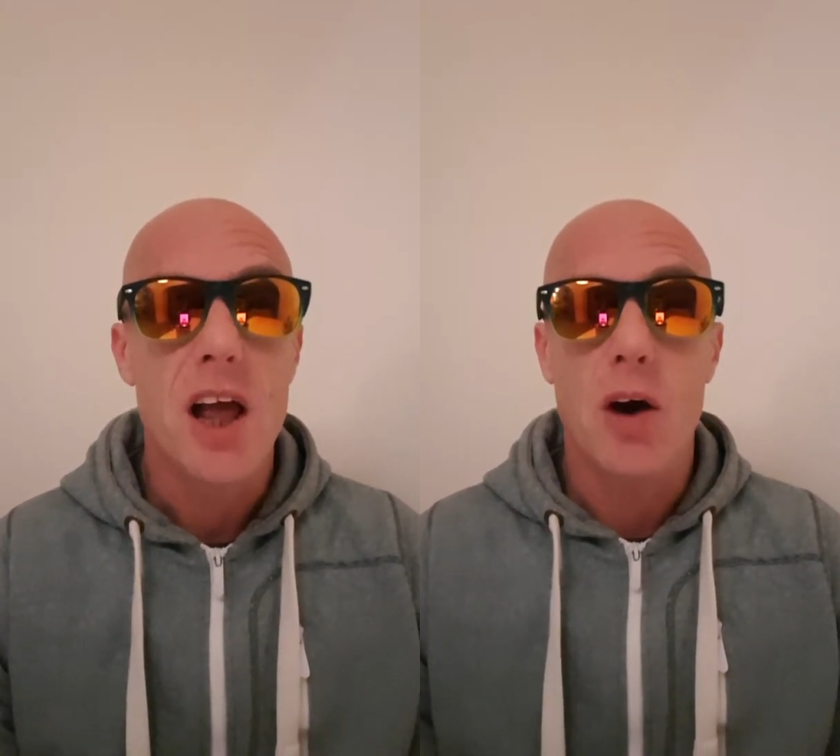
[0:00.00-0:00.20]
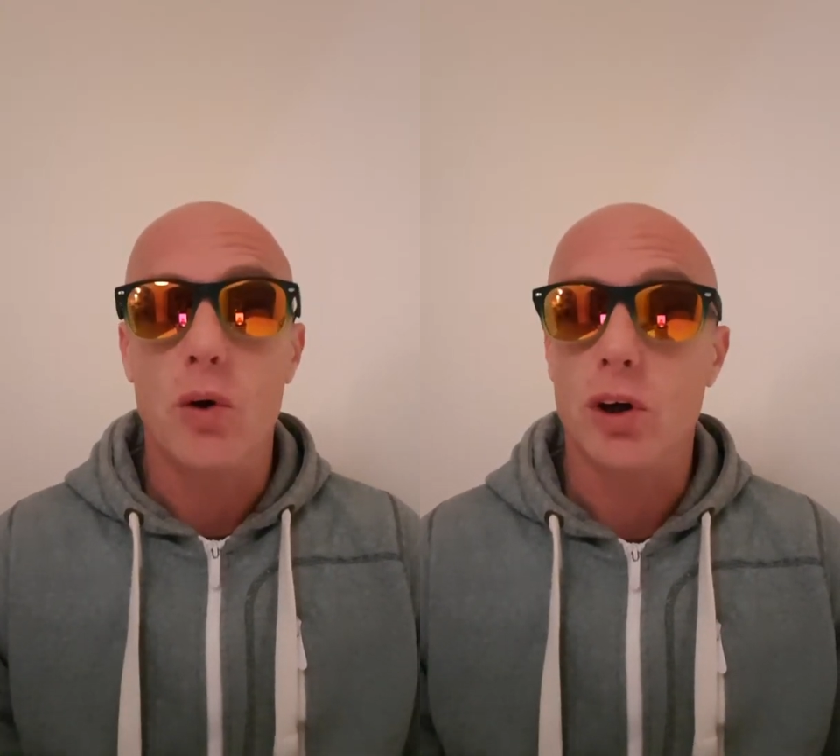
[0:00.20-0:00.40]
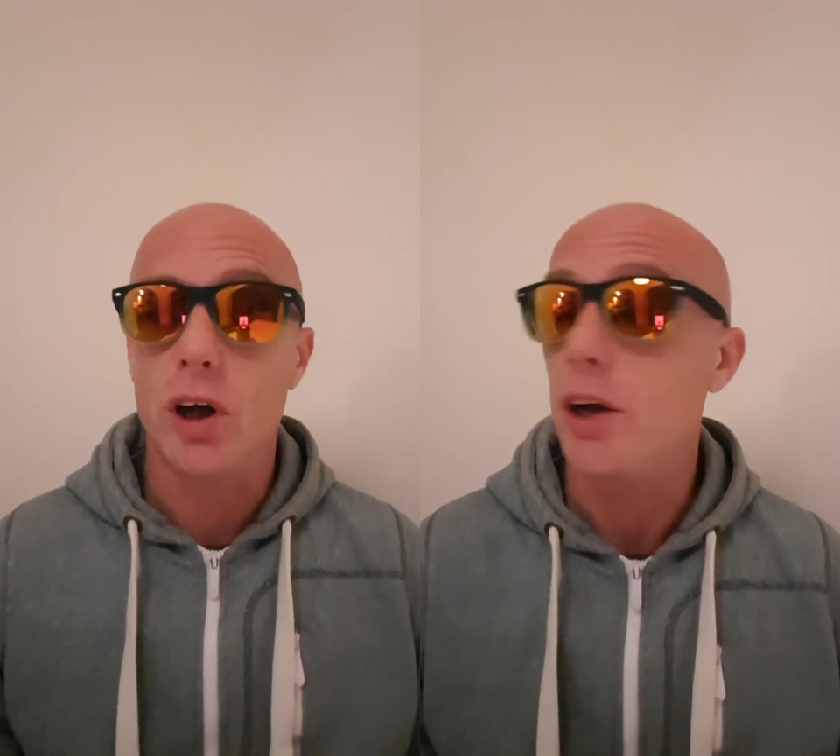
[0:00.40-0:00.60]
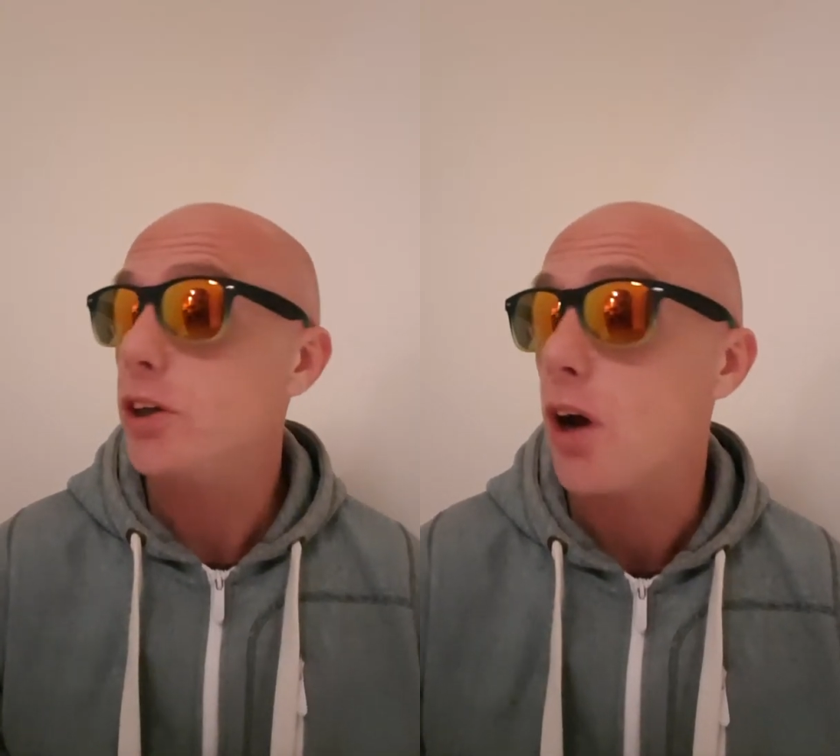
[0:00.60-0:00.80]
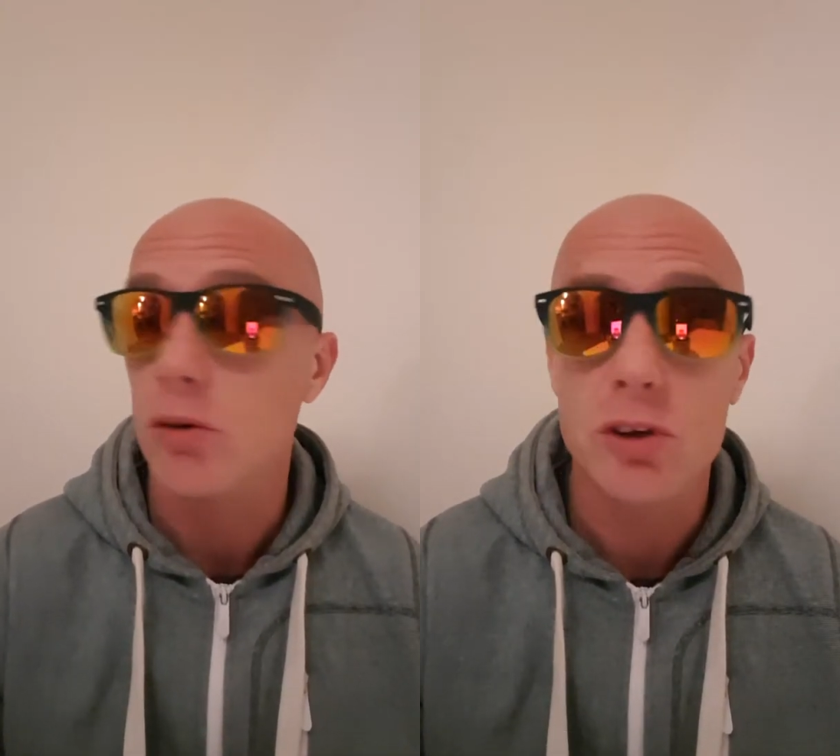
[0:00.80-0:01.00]
Or,
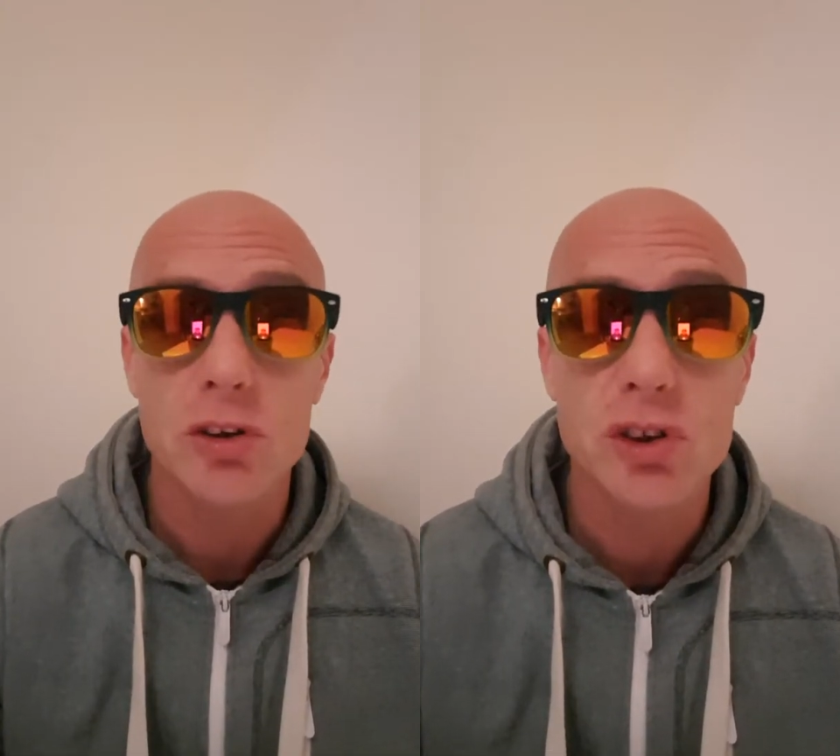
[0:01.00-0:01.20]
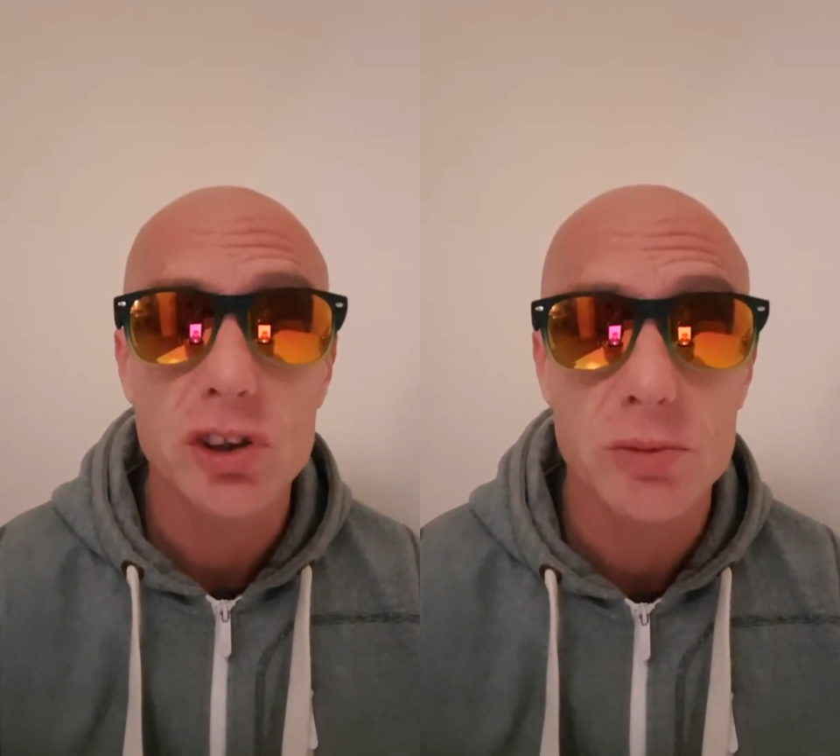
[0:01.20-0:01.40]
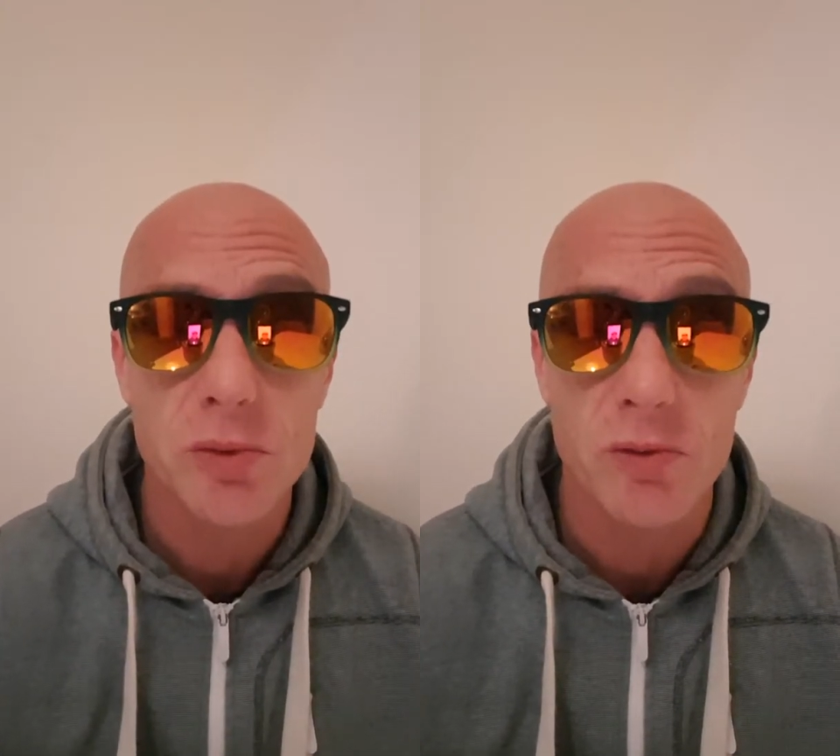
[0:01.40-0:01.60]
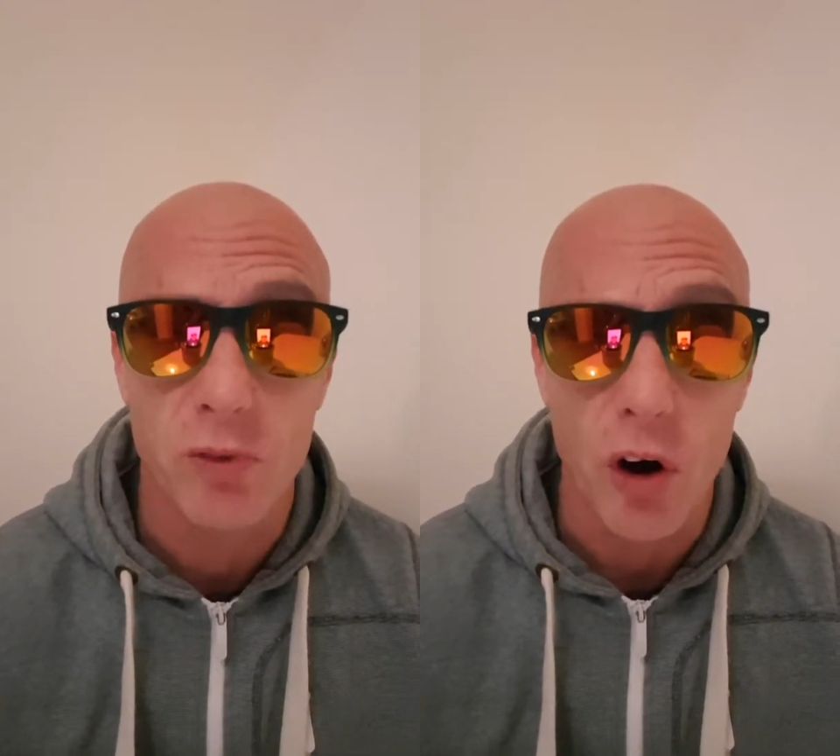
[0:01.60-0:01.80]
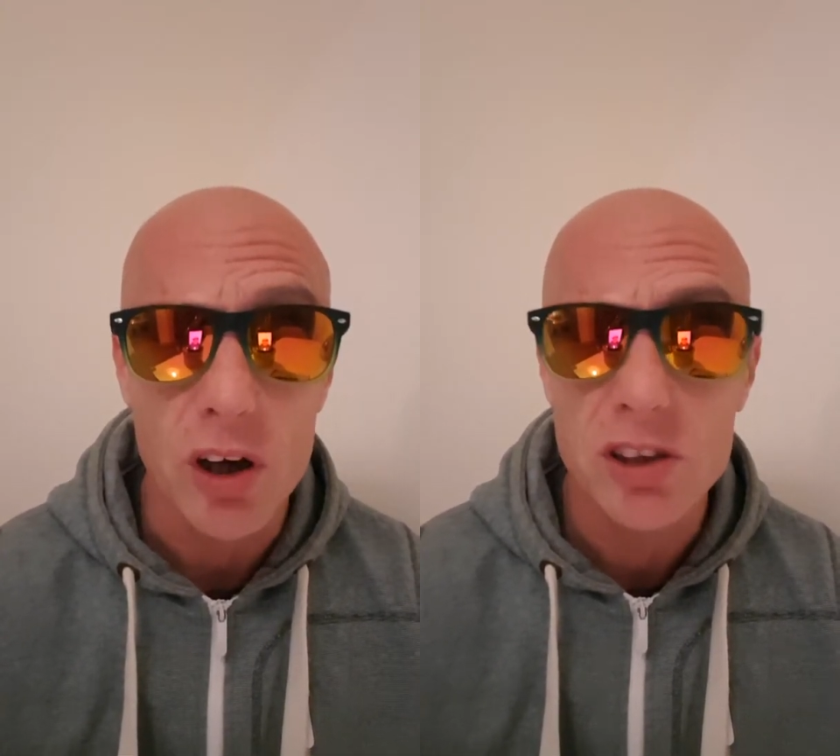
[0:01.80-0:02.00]
not just
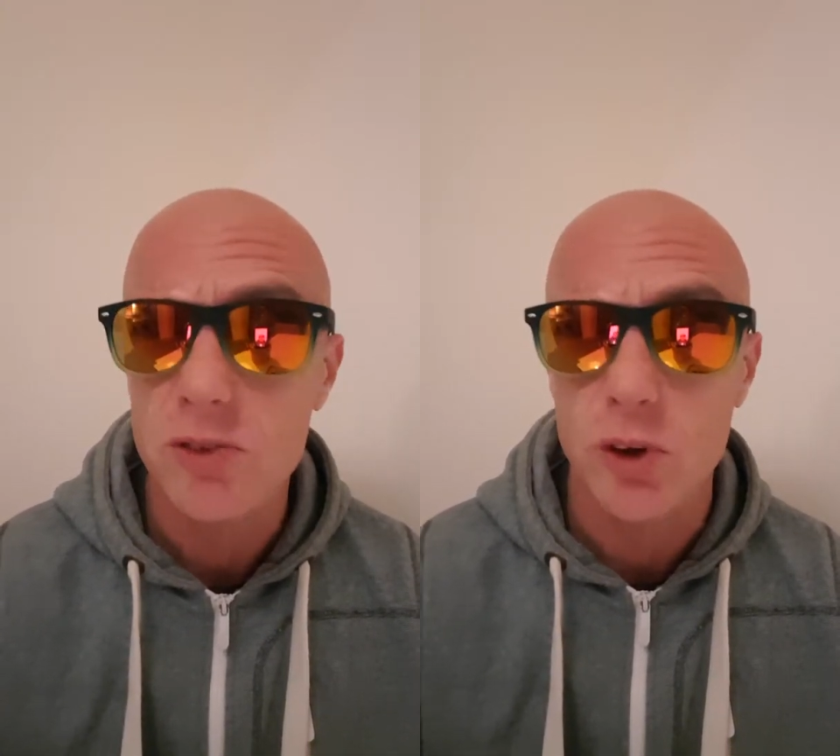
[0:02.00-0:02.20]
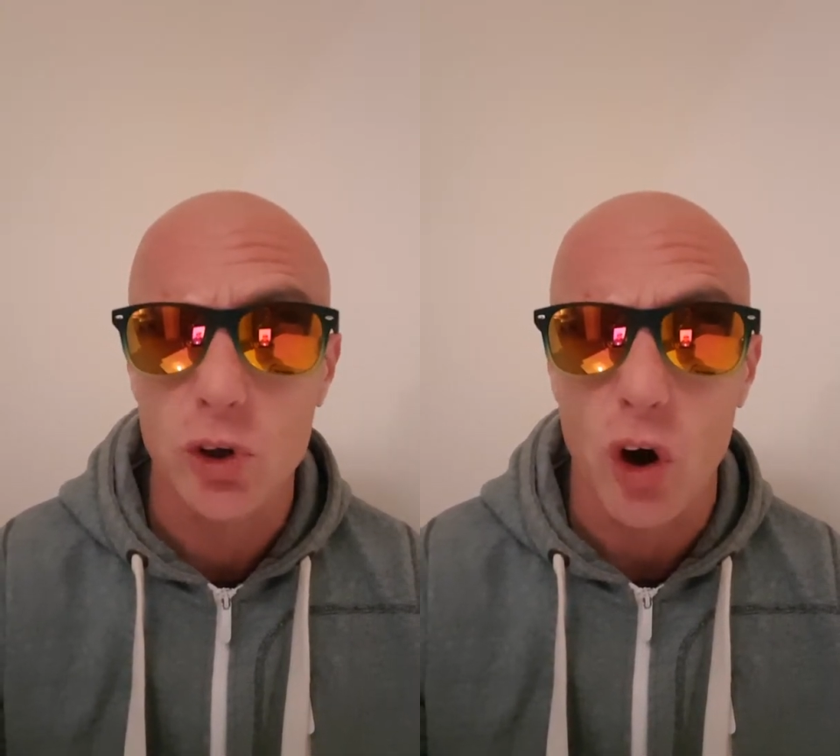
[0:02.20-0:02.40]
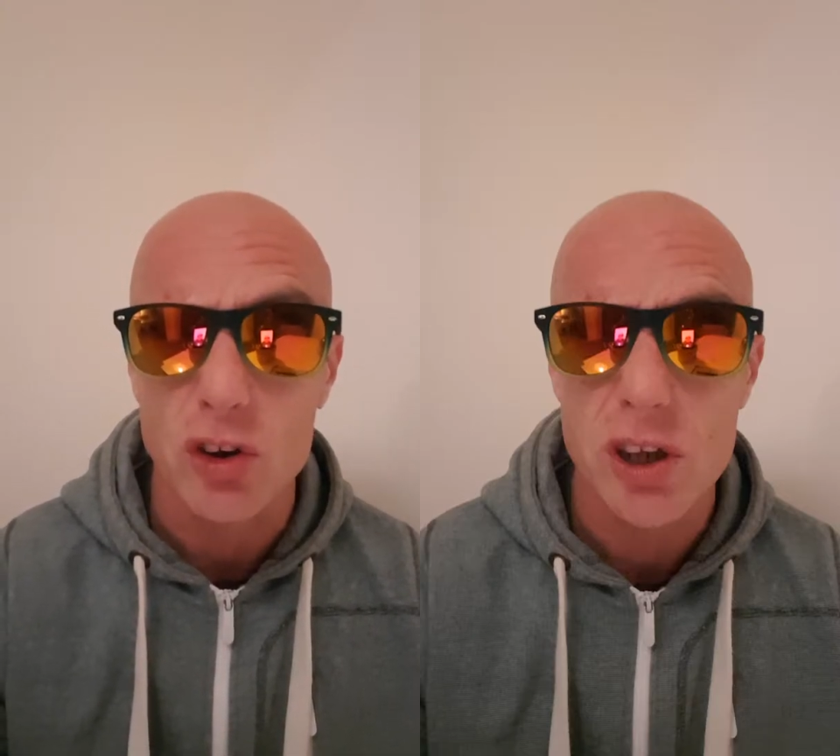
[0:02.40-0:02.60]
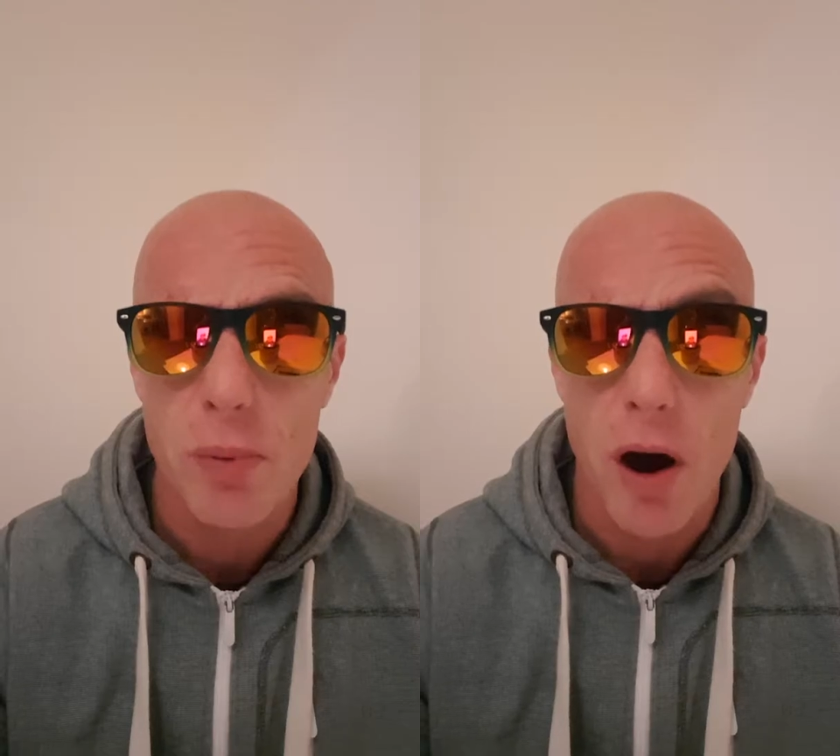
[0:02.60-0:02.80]
violence, for gossip.